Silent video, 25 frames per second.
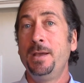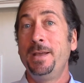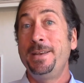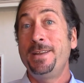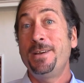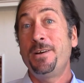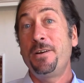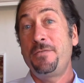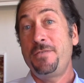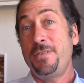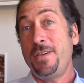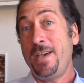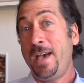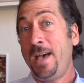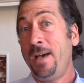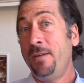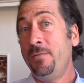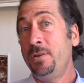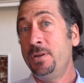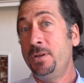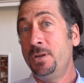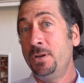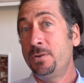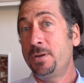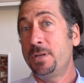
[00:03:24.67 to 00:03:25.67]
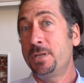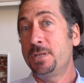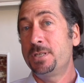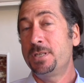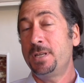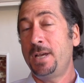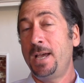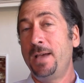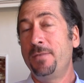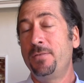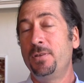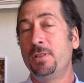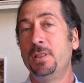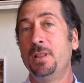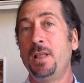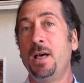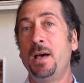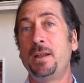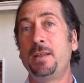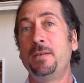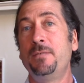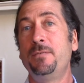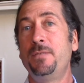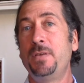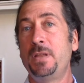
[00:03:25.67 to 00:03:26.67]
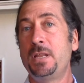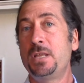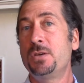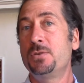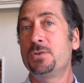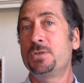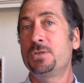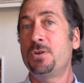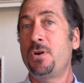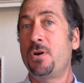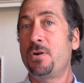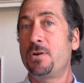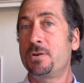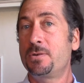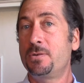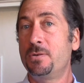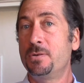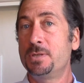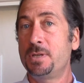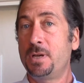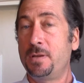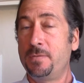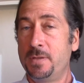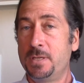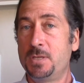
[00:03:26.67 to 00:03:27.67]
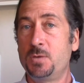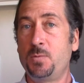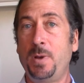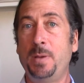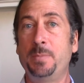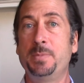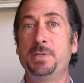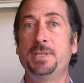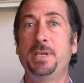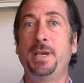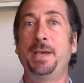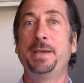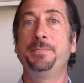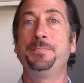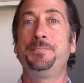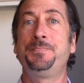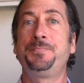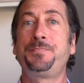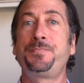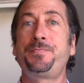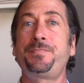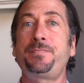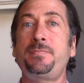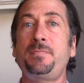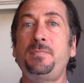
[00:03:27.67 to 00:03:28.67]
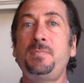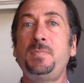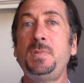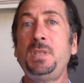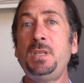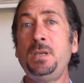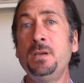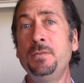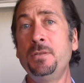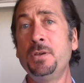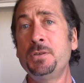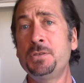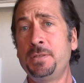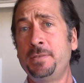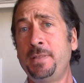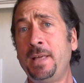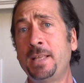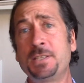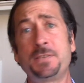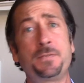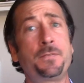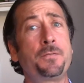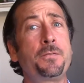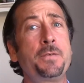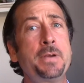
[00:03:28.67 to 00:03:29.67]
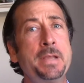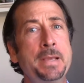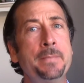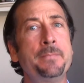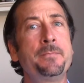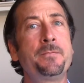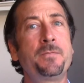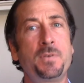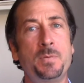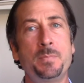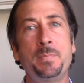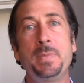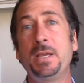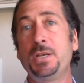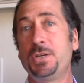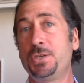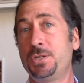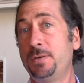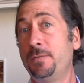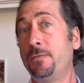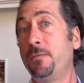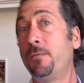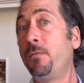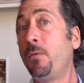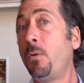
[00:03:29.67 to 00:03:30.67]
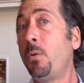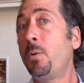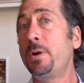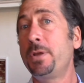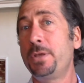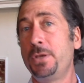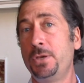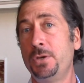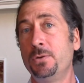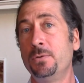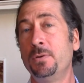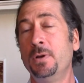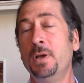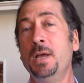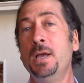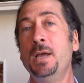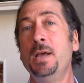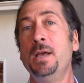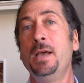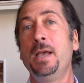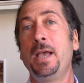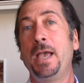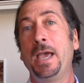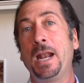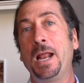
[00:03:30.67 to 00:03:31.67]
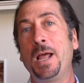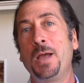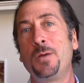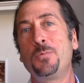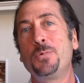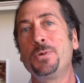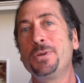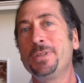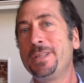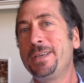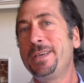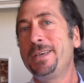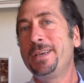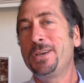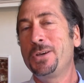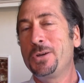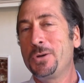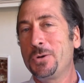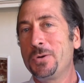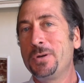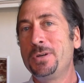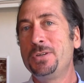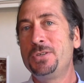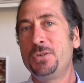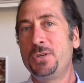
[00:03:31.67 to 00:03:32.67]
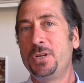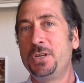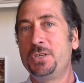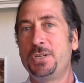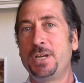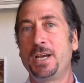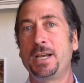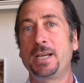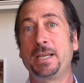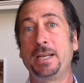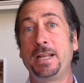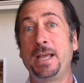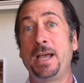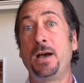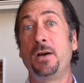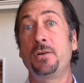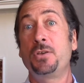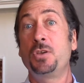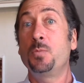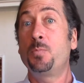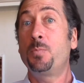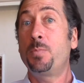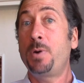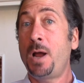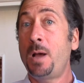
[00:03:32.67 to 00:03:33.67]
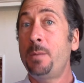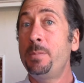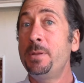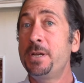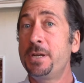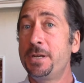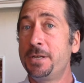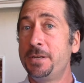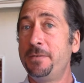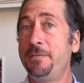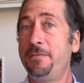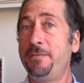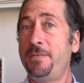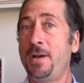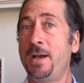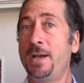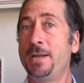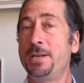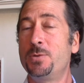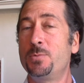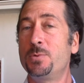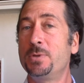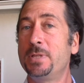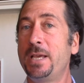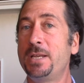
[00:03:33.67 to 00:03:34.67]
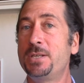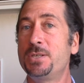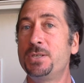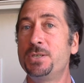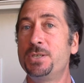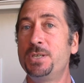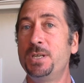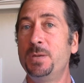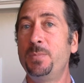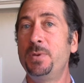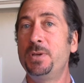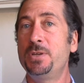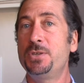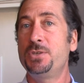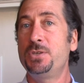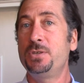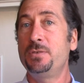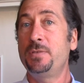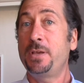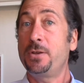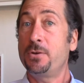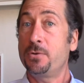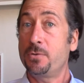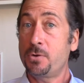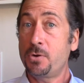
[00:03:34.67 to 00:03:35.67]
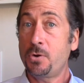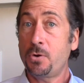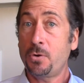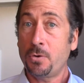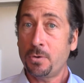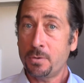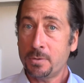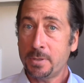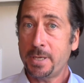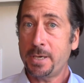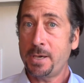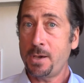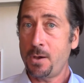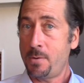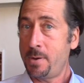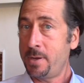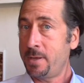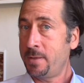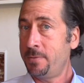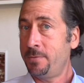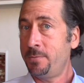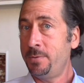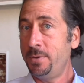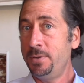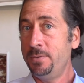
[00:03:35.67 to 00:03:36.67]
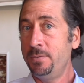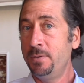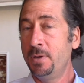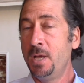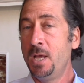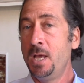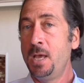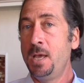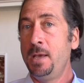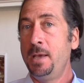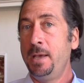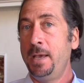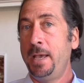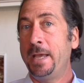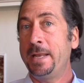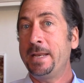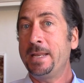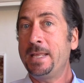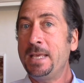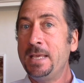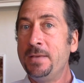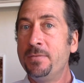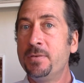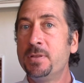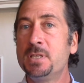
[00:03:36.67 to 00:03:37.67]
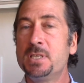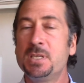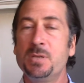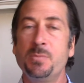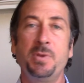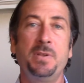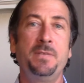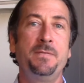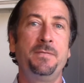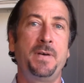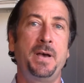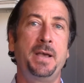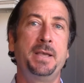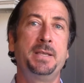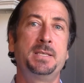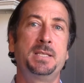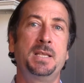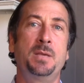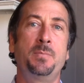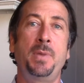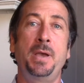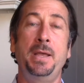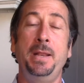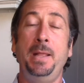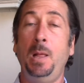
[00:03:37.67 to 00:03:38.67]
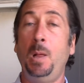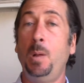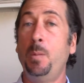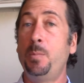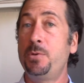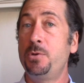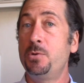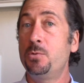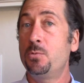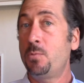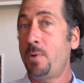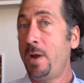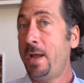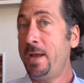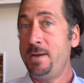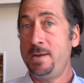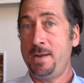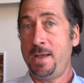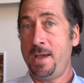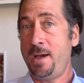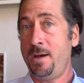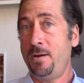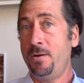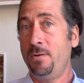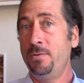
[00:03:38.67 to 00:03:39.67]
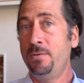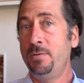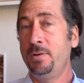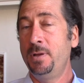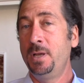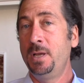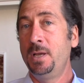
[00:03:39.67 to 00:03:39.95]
Now, if you haven't noticed, I have a lot of videos and articles on this website. Those, that's free information for you, and I really encourage you to check it out. You probably are going to find a relationship issue that you're currently going through, and even some advice that might help you right now.